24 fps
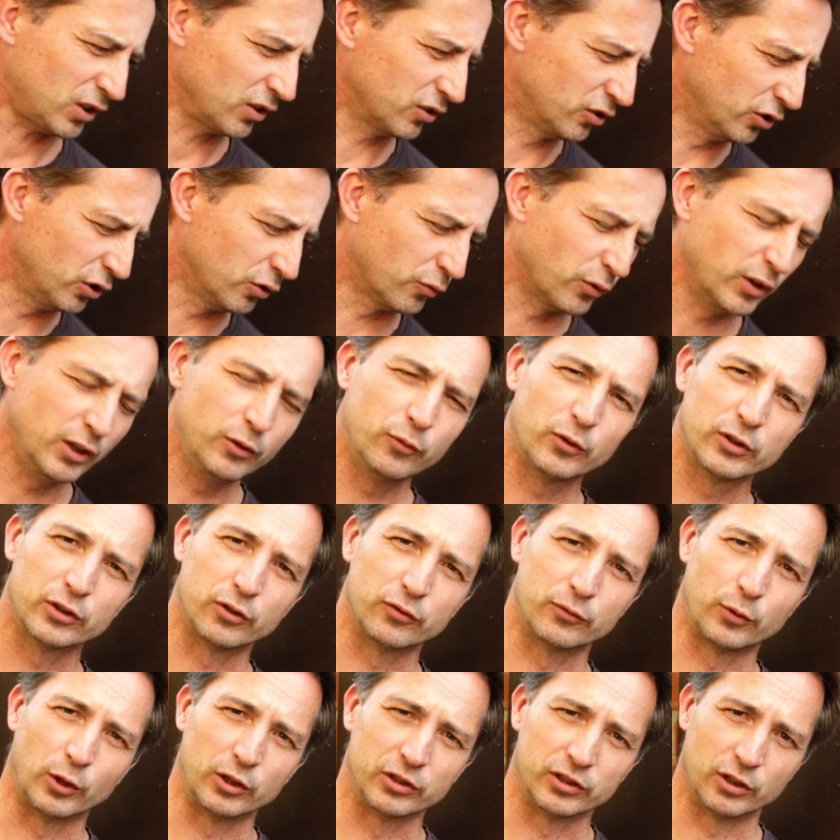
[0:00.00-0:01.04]
Do you really want
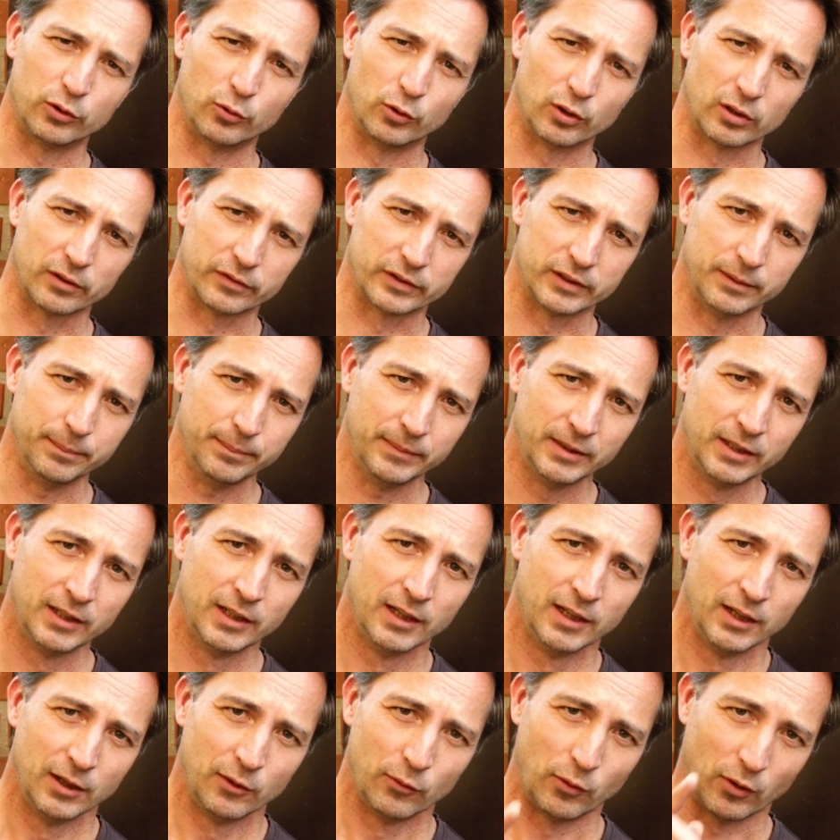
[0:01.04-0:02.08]
to know all of them?
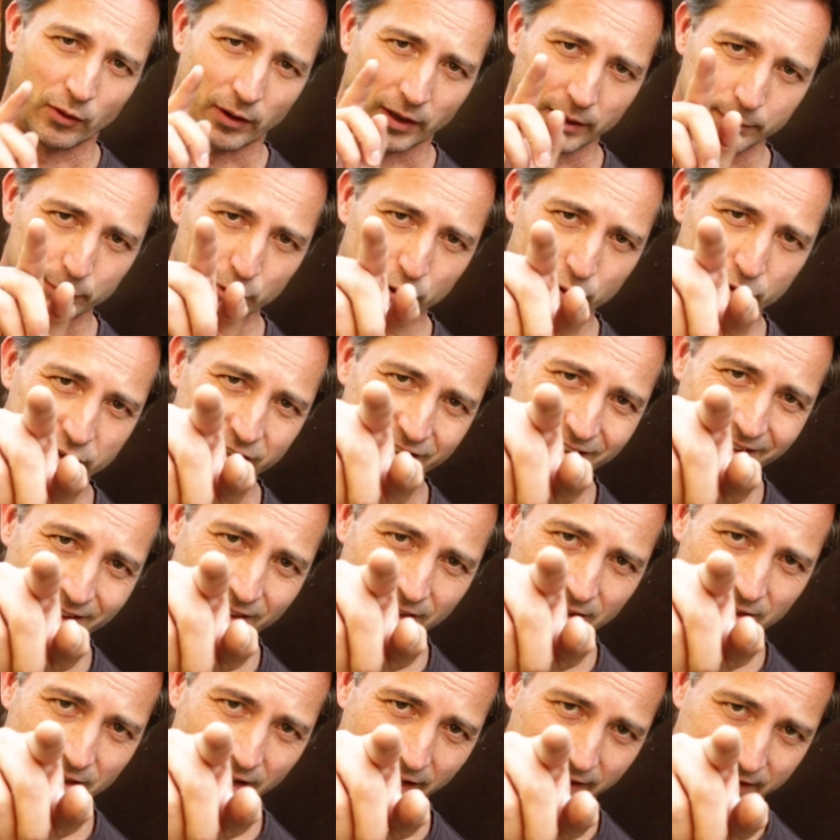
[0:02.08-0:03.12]
Well, I'm using
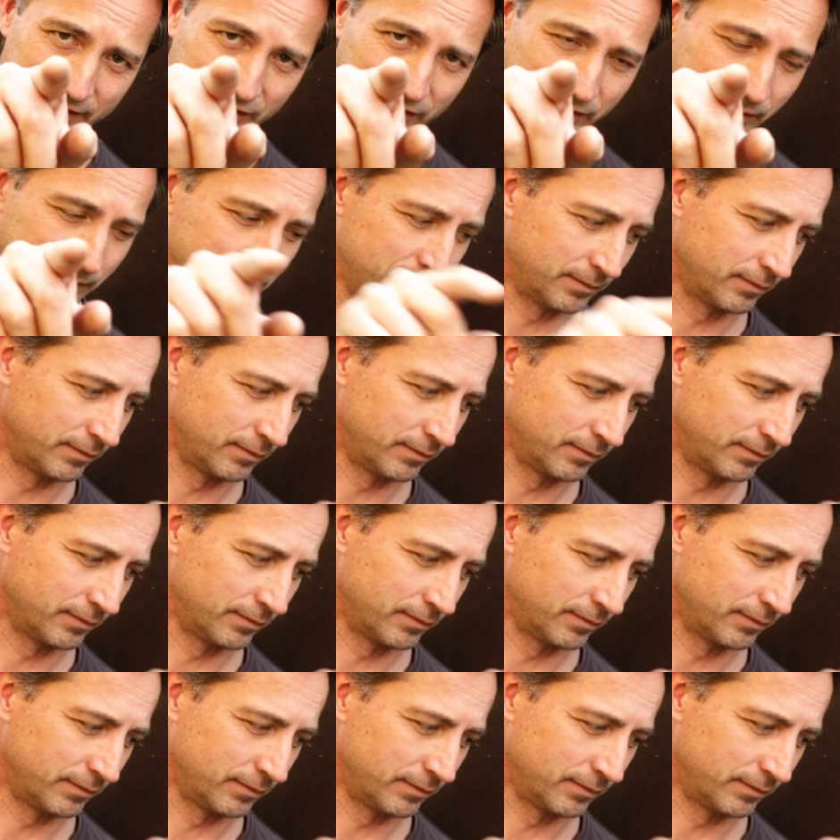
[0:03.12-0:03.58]
that